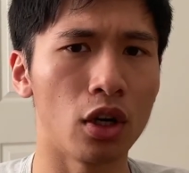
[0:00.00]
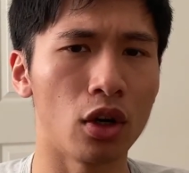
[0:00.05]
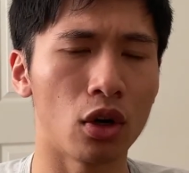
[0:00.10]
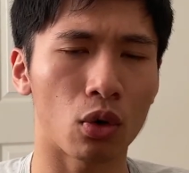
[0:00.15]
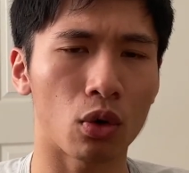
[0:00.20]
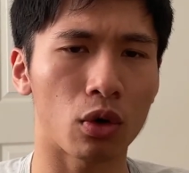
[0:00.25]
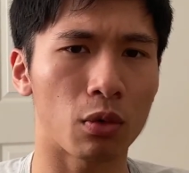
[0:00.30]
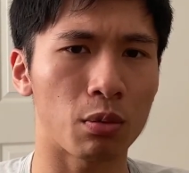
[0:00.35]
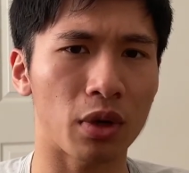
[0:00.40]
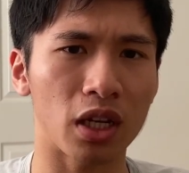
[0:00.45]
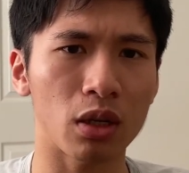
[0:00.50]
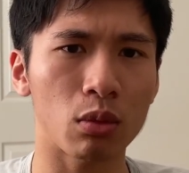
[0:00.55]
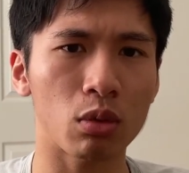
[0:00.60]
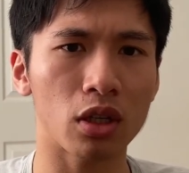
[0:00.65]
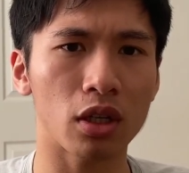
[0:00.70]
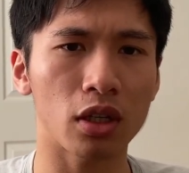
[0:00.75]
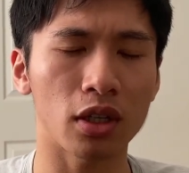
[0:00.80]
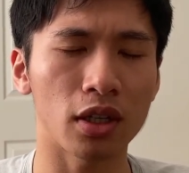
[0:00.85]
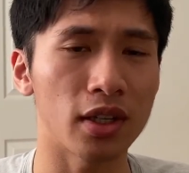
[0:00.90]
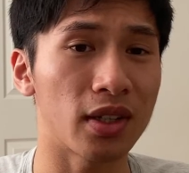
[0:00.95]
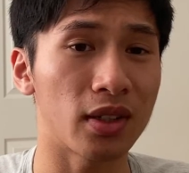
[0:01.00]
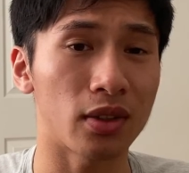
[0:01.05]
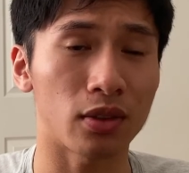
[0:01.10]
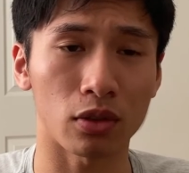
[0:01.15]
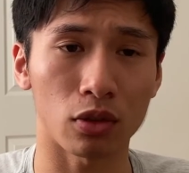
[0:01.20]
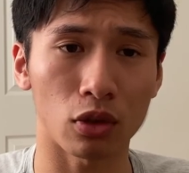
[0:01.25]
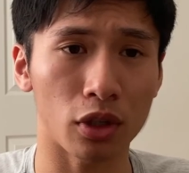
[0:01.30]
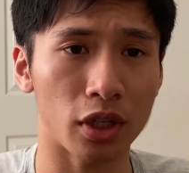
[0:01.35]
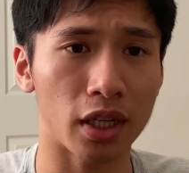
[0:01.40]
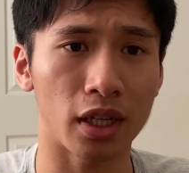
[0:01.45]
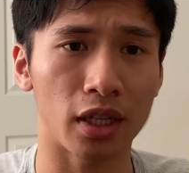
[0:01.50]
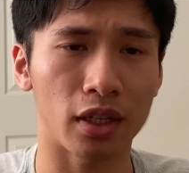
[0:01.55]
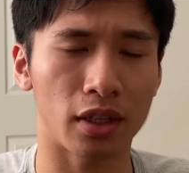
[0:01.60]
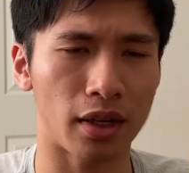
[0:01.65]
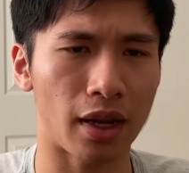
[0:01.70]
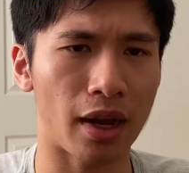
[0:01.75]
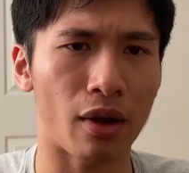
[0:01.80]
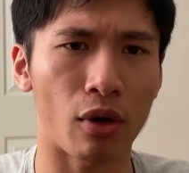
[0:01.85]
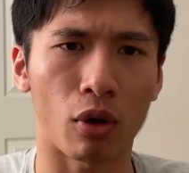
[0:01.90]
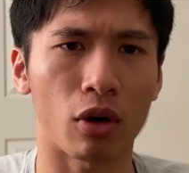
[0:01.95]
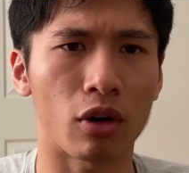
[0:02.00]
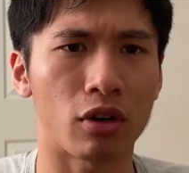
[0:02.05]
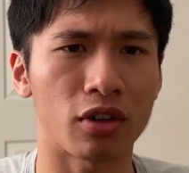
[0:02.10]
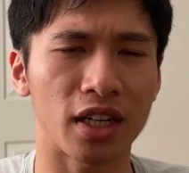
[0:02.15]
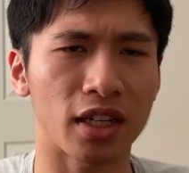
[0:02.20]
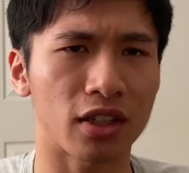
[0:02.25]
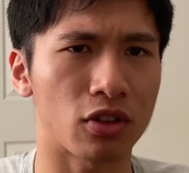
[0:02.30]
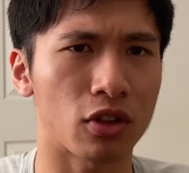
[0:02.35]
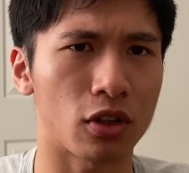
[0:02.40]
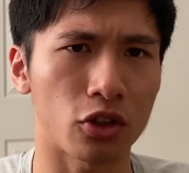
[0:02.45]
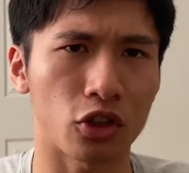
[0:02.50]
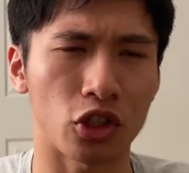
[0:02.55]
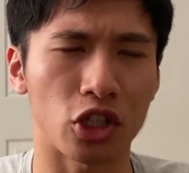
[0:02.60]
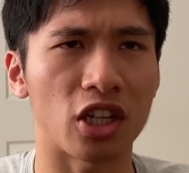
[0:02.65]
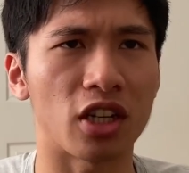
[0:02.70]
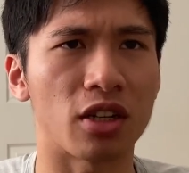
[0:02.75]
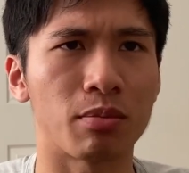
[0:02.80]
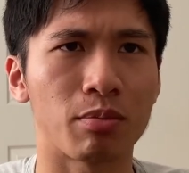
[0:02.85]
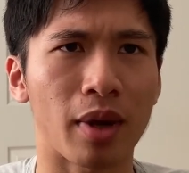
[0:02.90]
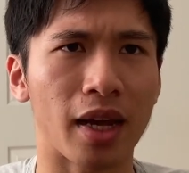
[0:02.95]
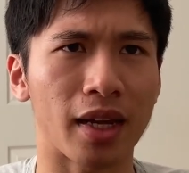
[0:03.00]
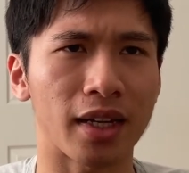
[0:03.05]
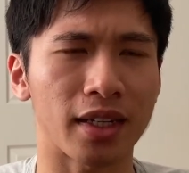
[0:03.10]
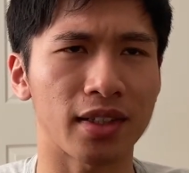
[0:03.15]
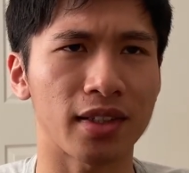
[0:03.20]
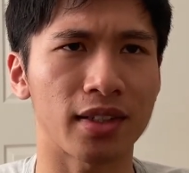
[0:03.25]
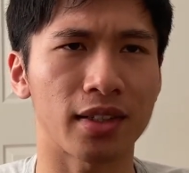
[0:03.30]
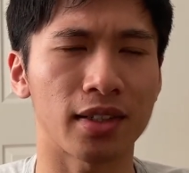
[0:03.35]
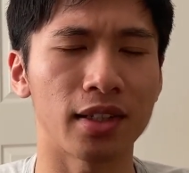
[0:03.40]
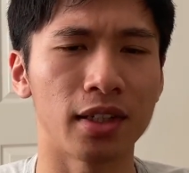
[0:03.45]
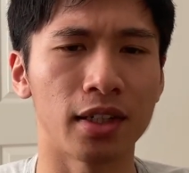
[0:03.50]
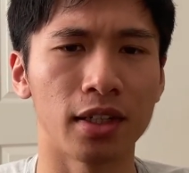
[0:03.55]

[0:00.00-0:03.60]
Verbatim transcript: or maybe look at how our technology impacts